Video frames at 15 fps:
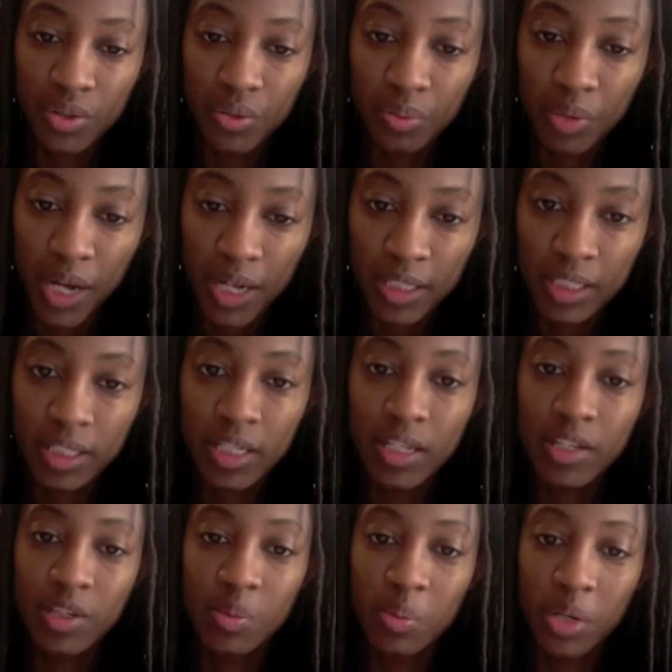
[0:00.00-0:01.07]

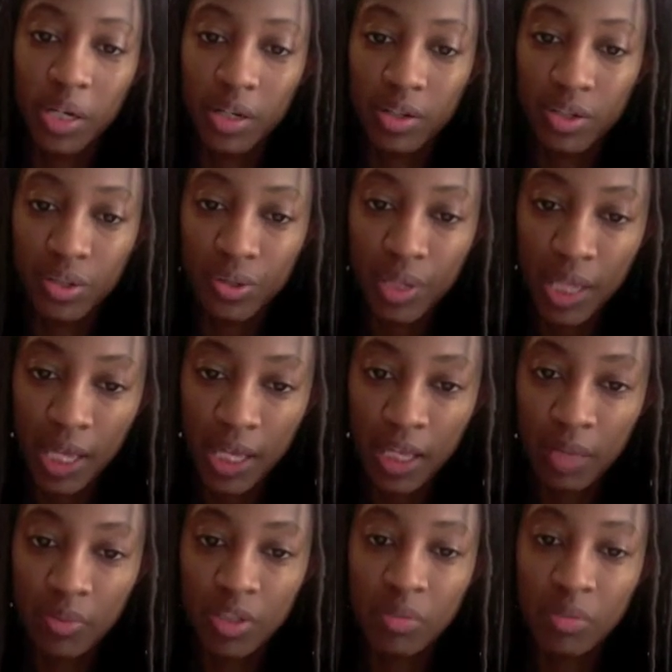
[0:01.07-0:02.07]
practice, prior to games,